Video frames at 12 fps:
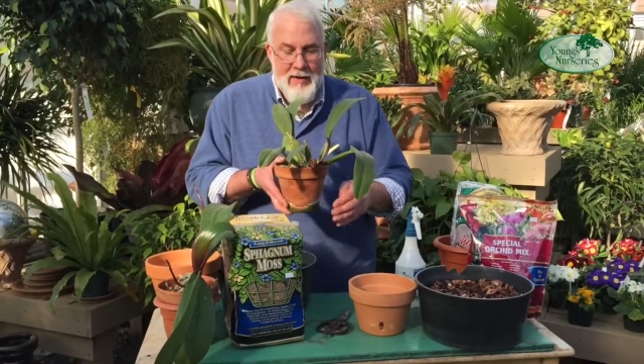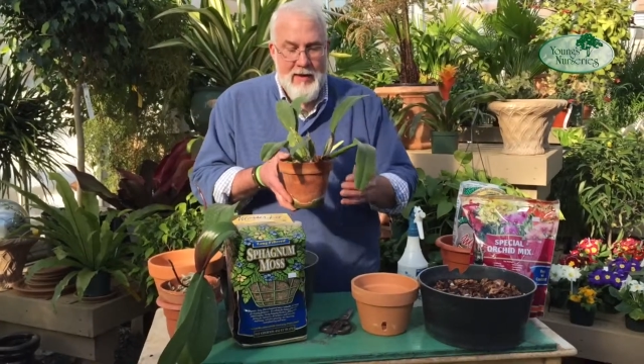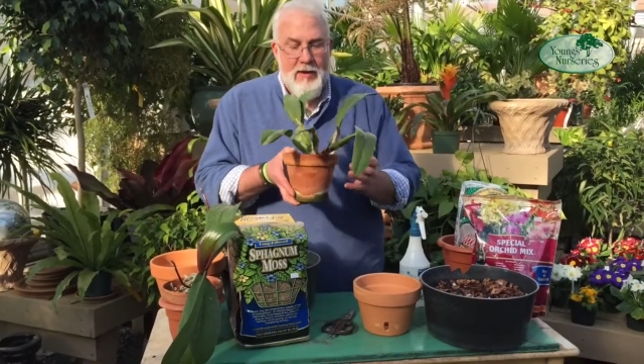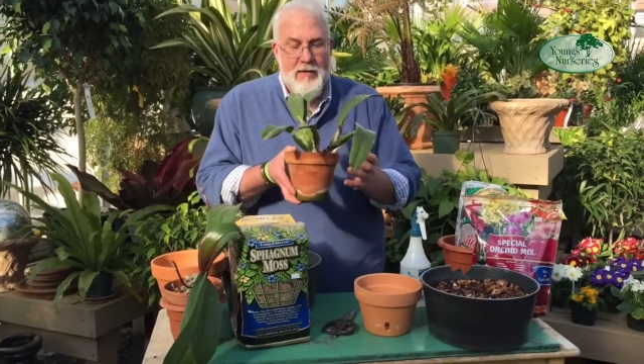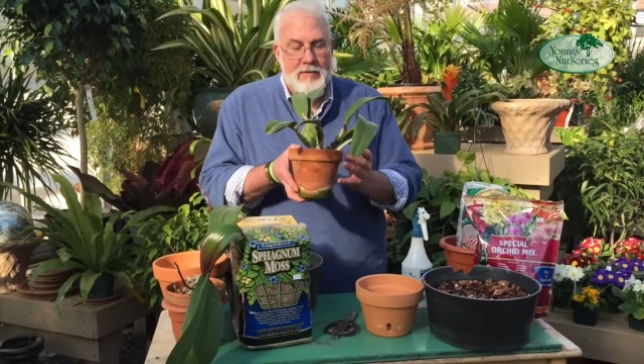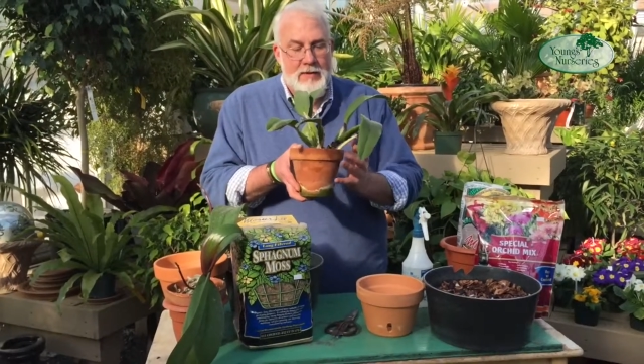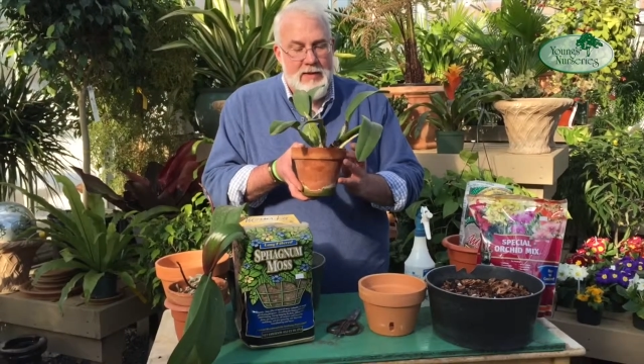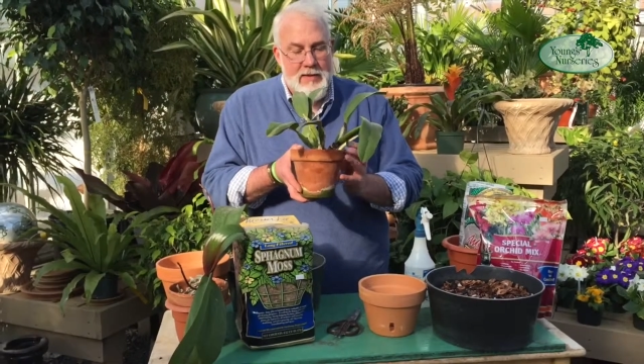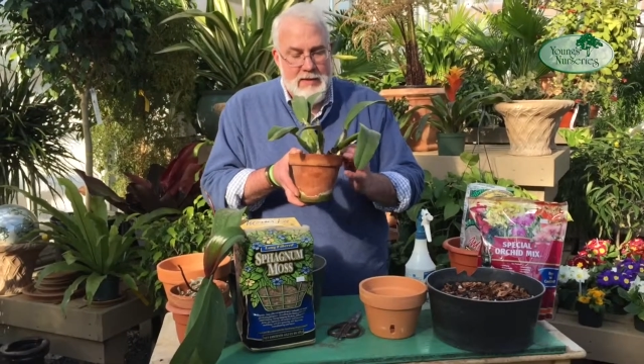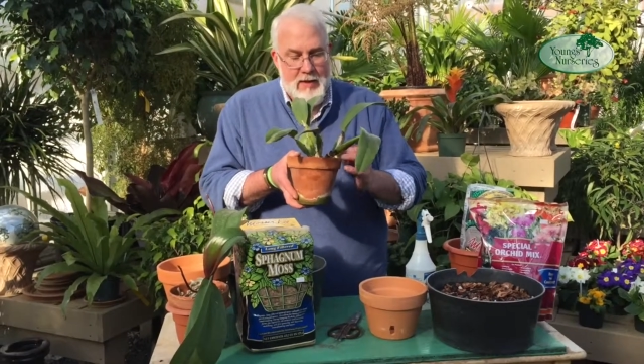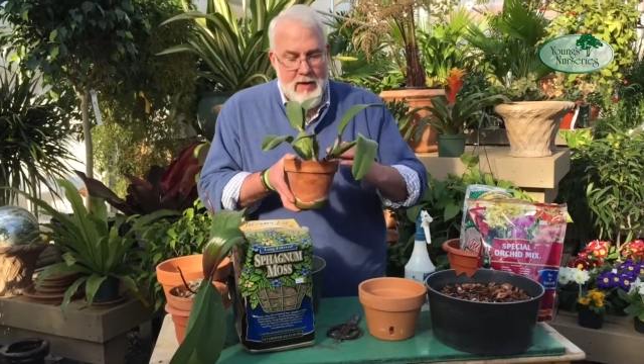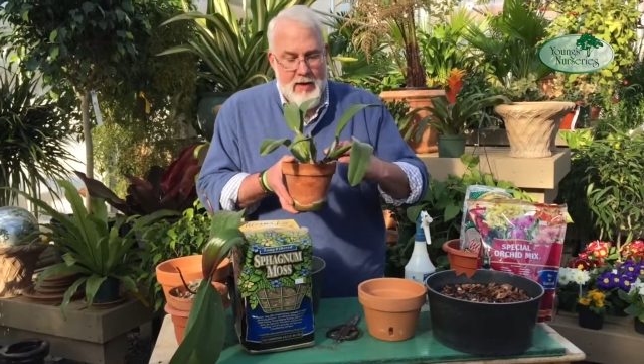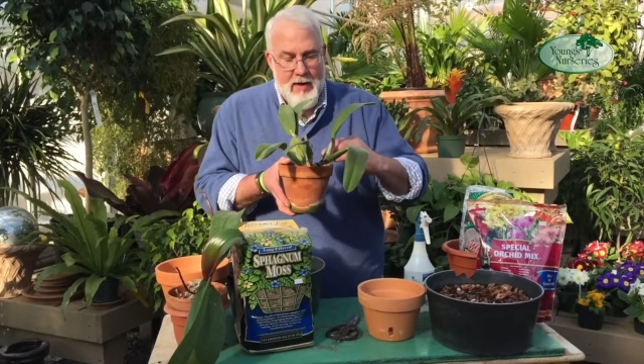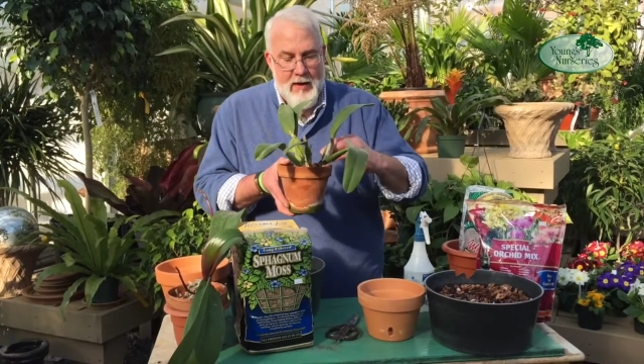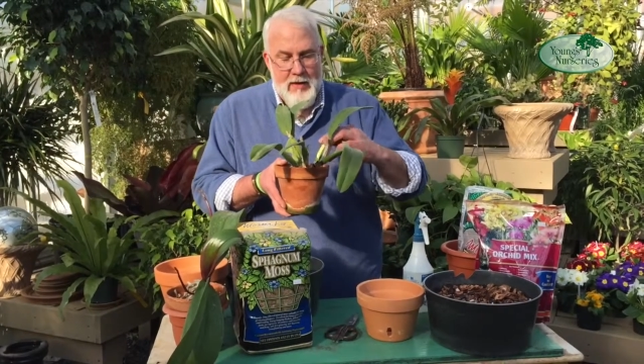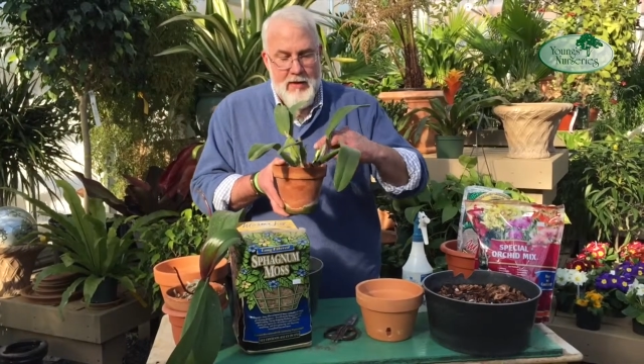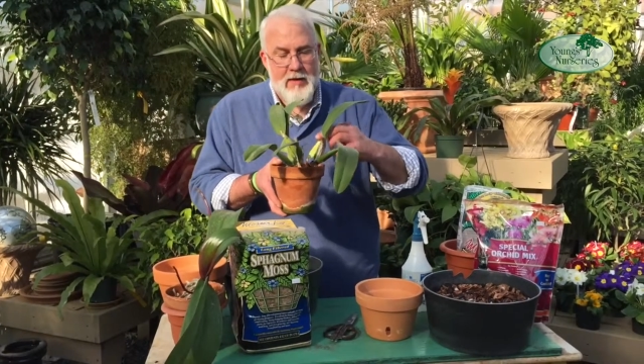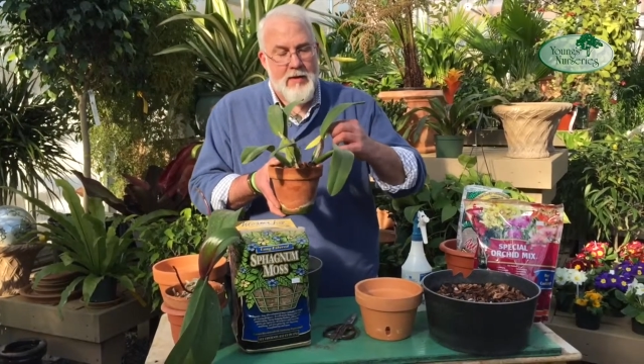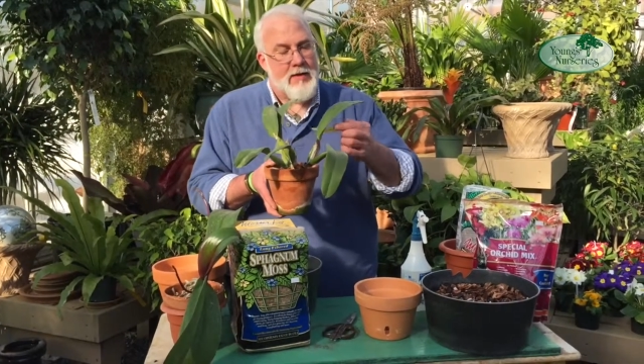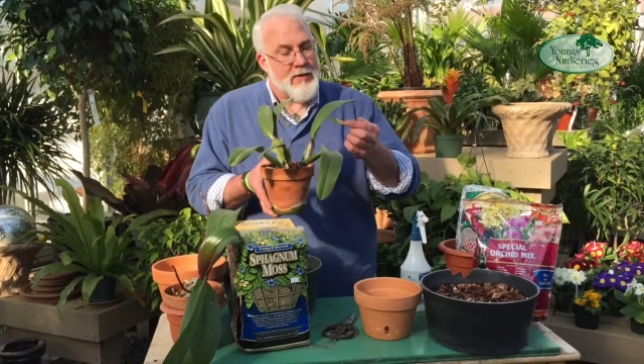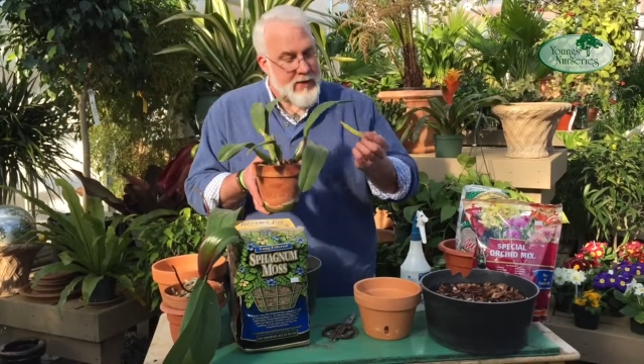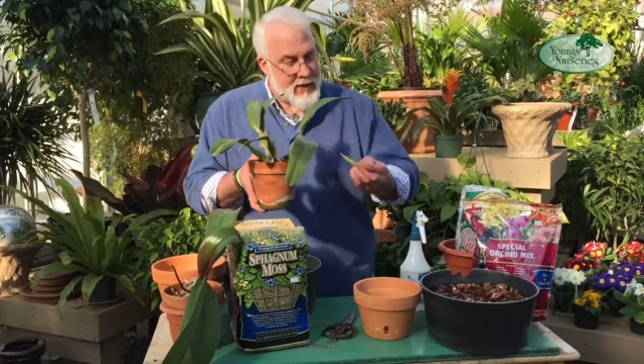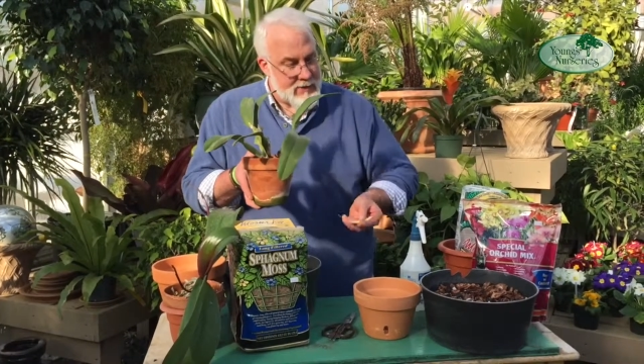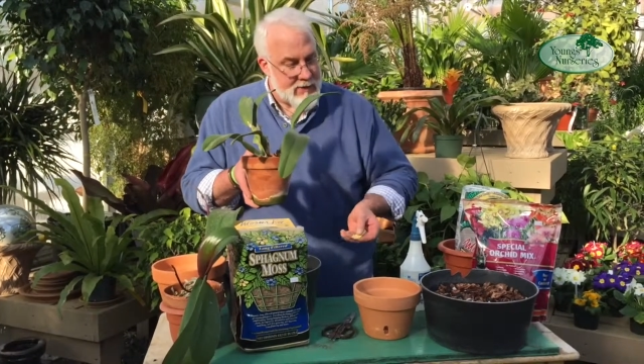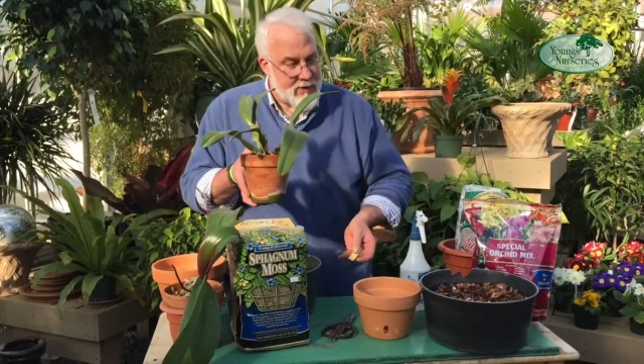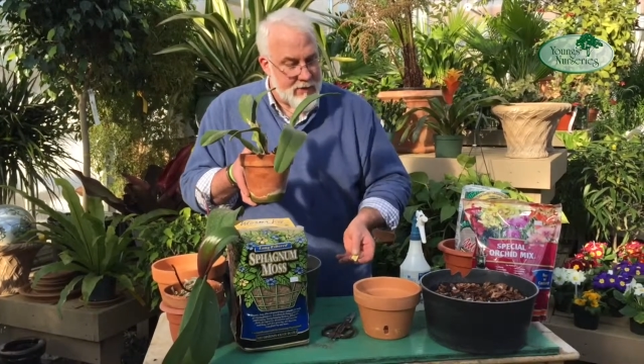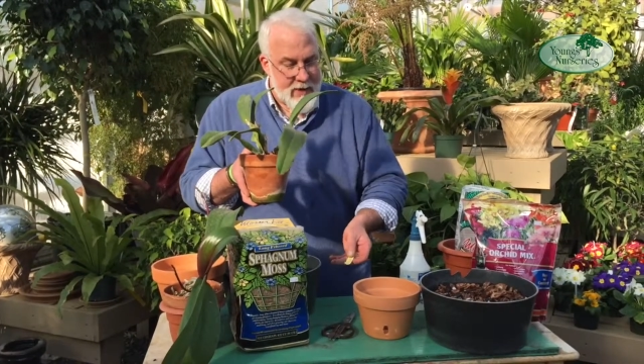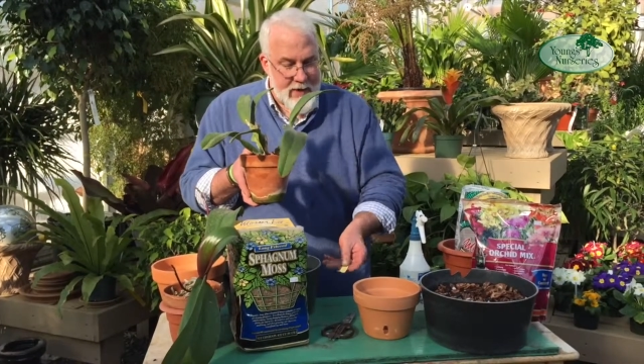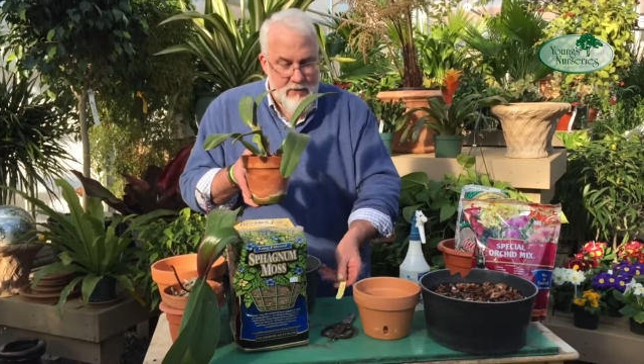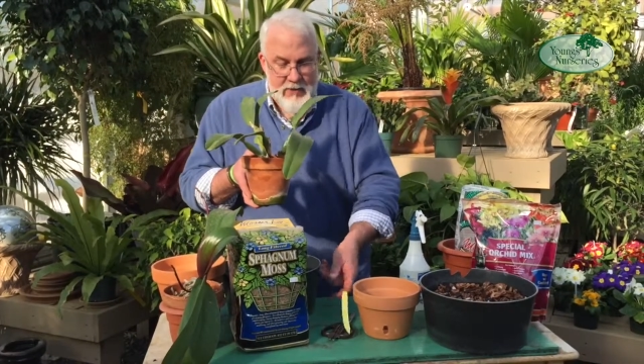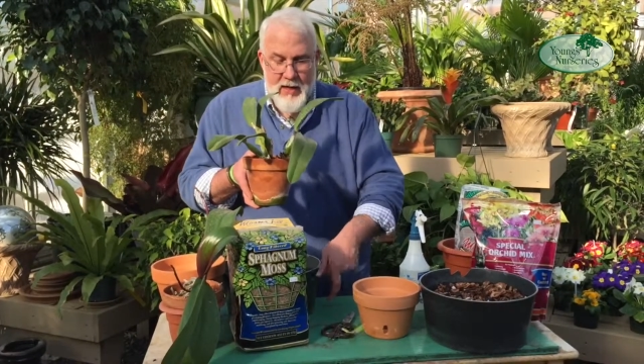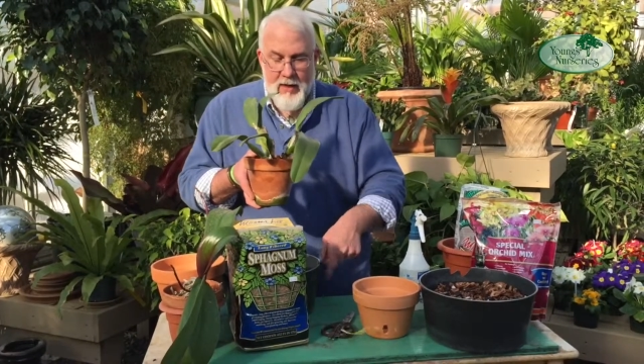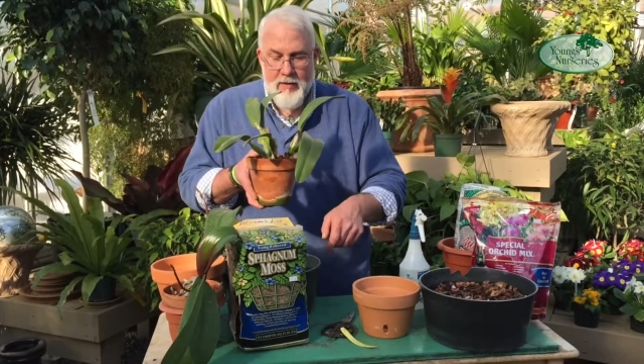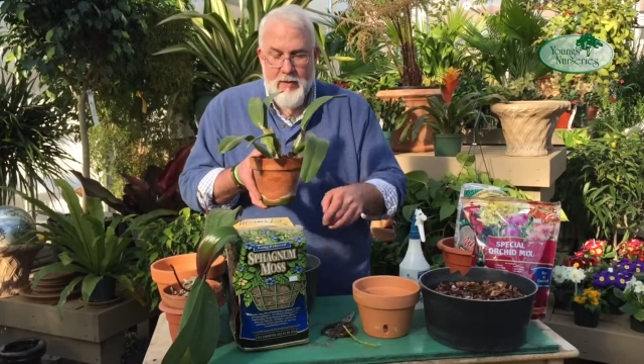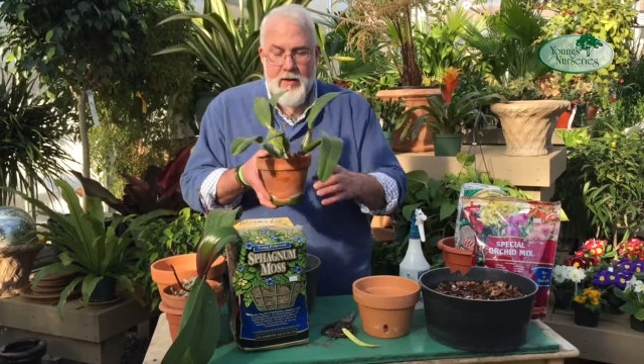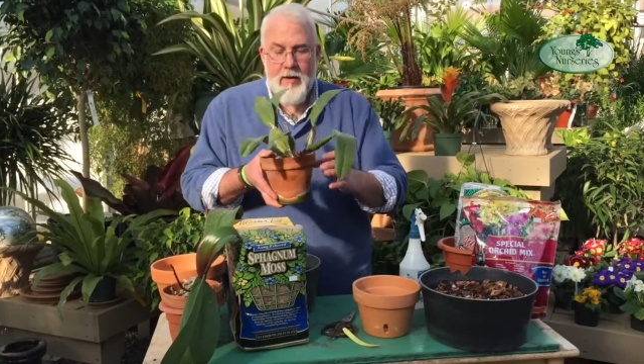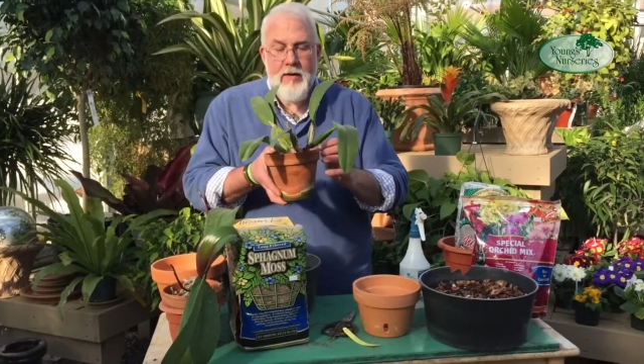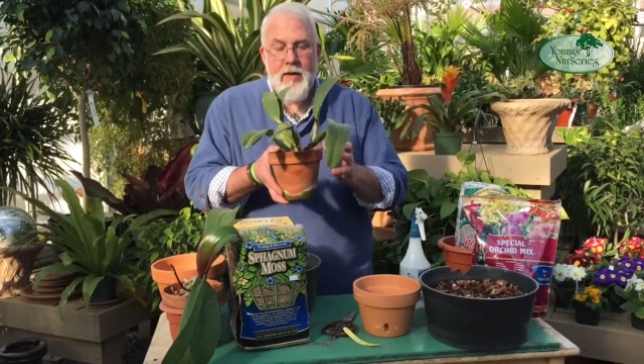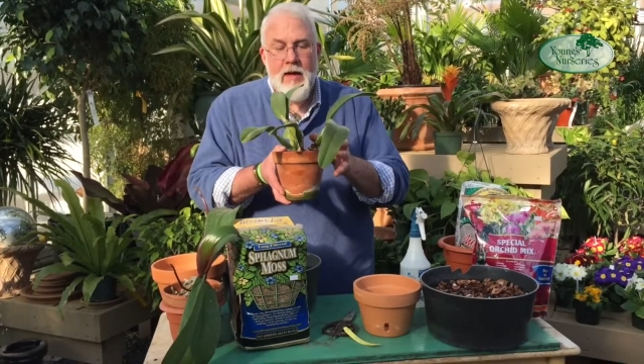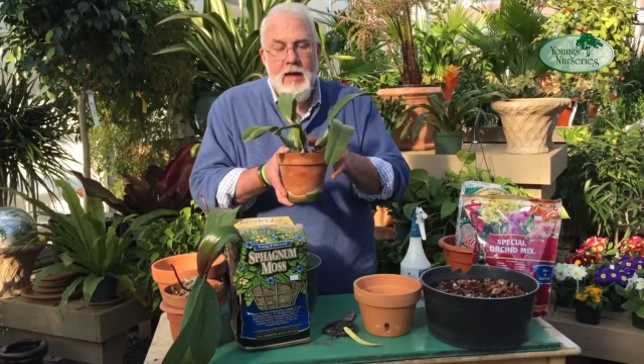Now this guy, he's got his little name tag there.